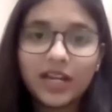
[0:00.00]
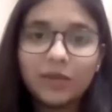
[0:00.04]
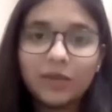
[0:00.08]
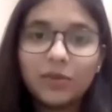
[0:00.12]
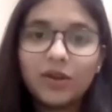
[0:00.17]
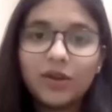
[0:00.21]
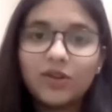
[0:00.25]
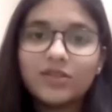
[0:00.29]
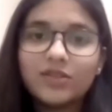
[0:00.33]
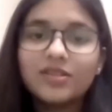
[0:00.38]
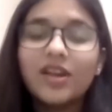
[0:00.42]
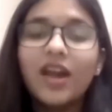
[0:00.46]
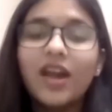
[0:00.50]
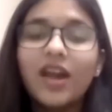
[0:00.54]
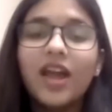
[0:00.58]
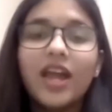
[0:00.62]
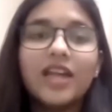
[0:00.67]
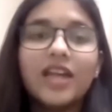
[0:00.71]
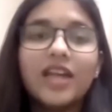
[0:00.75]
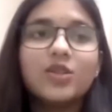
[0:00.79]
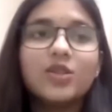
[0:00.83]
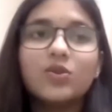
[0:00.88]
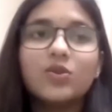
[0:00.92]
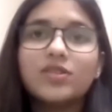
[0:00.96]
because
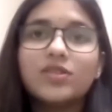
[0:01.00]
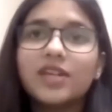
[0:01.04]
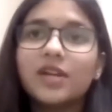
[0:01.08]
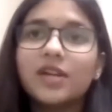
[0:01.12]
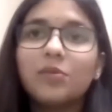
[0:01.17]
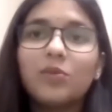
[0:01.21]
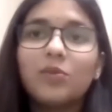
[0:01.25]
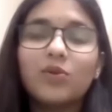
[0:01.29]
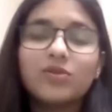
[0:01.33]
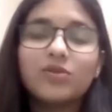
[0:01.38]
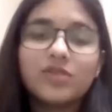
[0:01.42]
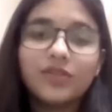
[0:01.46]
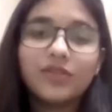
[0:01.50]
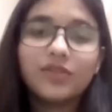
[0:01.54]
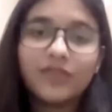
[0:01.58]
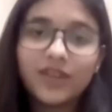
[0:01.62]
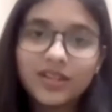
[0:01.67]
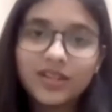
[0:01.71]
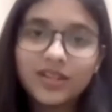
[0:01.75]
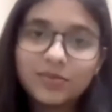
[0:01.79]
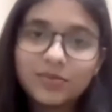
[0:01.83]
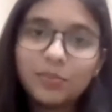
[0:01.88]
as you said, most of us